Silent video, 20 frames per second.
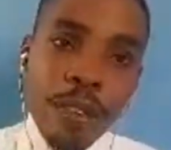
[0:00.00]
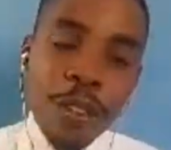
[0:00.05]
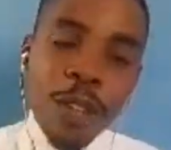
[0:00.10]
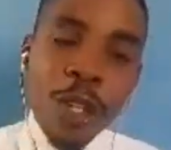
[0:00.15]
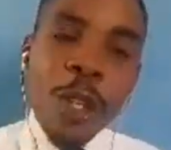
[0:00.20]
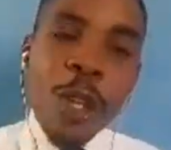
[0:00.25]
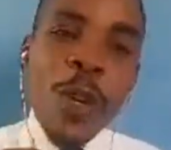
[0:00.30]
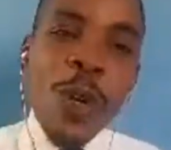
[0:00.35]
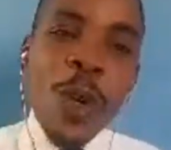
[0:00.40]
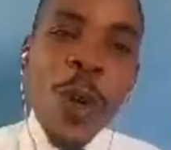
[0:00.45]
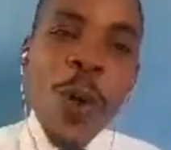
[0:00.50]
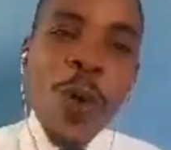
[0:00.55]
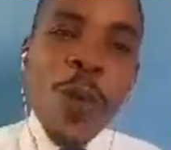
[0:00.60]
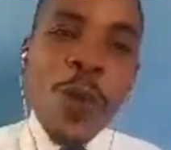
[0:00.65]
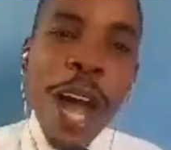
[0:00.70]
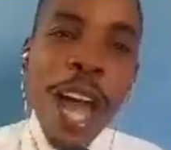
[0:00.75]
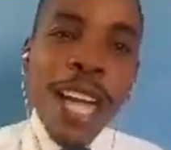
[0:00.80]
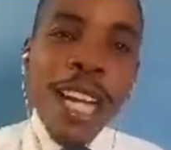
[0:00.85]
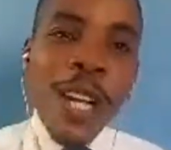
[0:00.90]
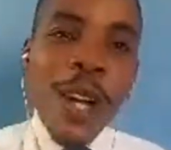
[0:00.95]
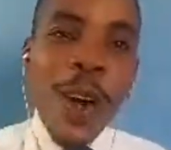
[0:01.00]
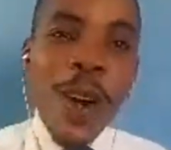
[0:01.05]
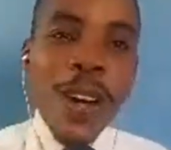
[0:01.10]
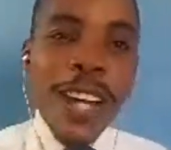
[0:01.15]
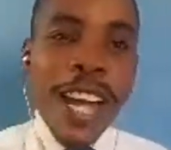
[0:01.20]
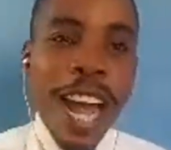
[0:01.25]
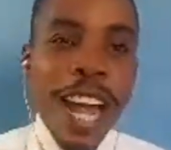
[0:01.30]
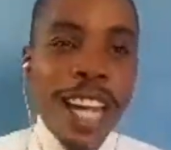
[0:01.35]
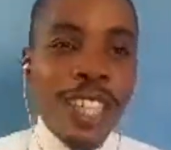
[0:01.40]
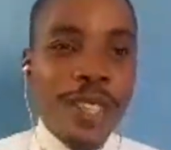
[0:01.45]
Do you know why
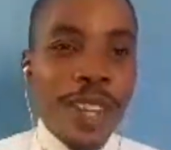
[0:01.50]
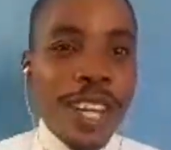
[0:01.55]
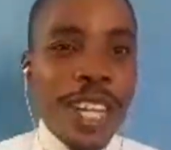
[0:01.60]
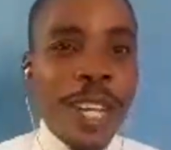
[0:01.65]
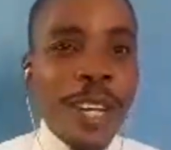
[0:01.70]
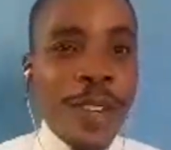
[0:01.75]
God actually